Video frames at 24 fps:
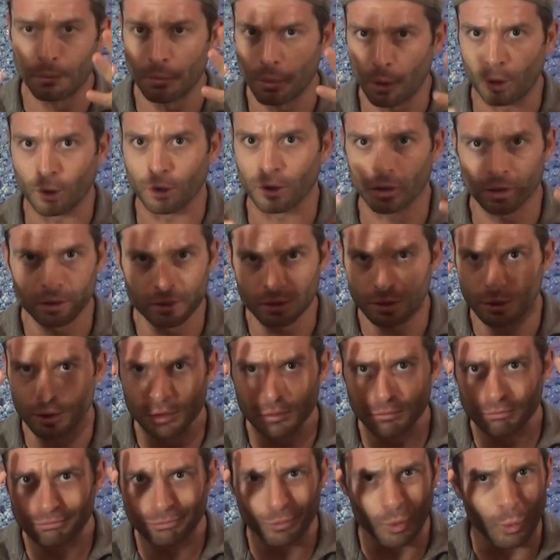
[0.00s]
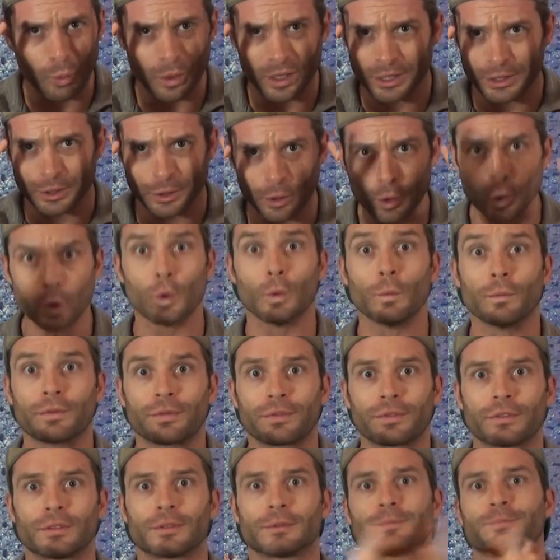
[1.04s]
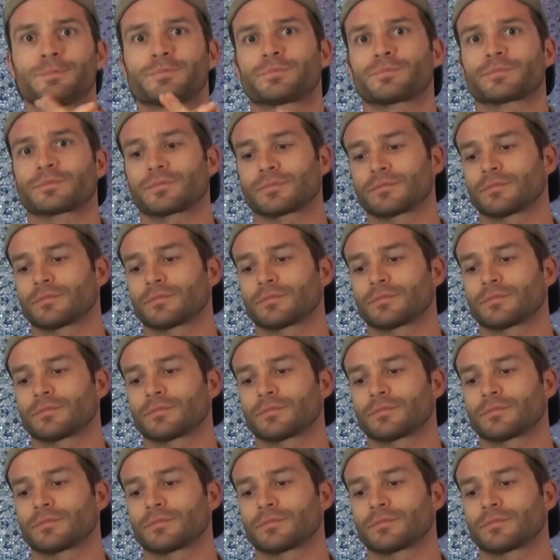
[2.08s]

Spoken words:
more winter oomph.